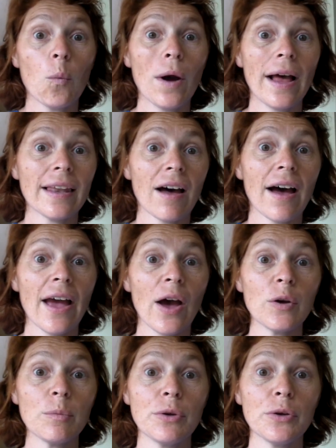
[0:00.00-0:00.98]
Well, I
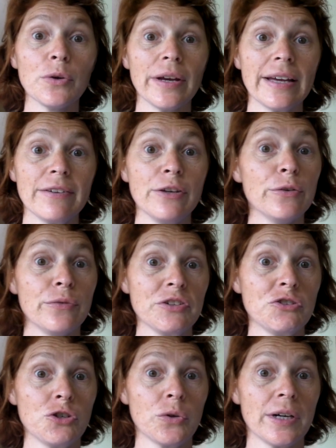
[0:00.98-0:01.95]
hope you've
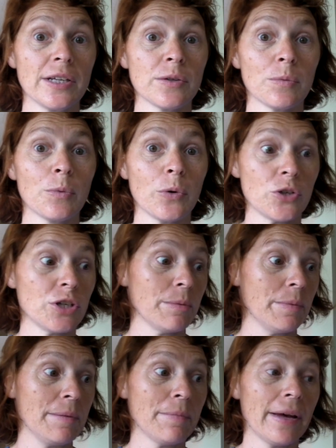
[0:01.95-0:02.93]
enjoyed
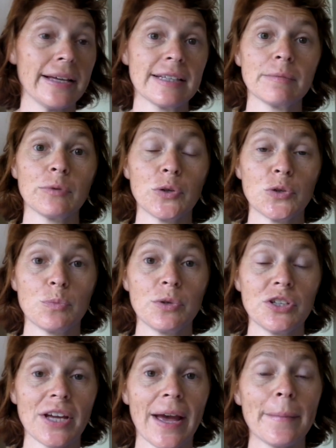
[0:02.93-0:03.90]
watching me make some
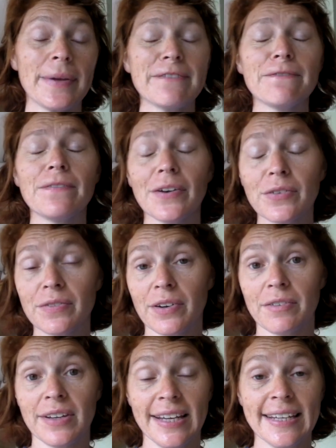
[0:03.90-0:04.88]
gooseberry jam. It's very,
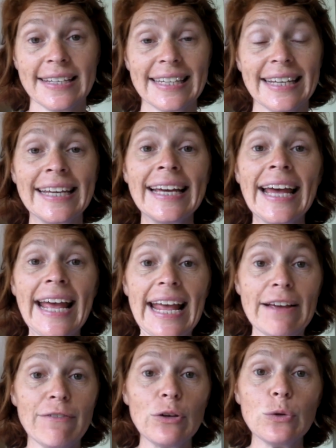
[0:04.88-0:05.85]
very easy.
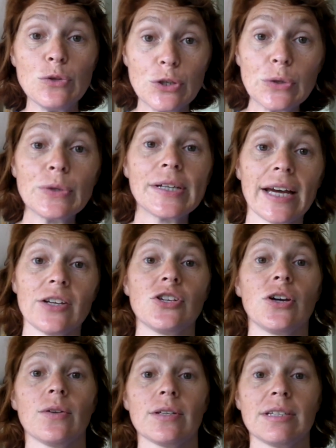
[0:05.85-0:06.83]
If you do get a
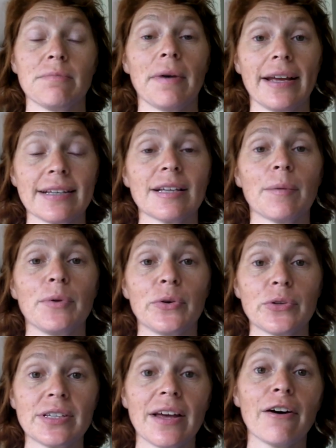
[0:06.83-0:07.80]
chance to make some
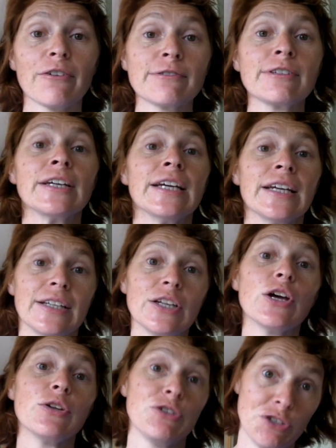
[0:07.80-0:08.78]
yourselves,
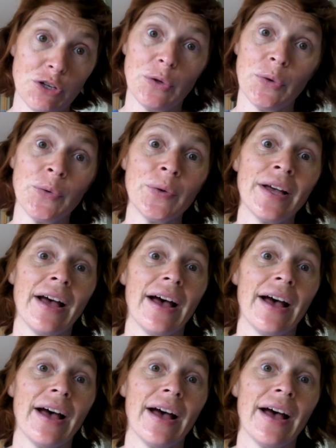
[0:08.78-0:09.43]
do.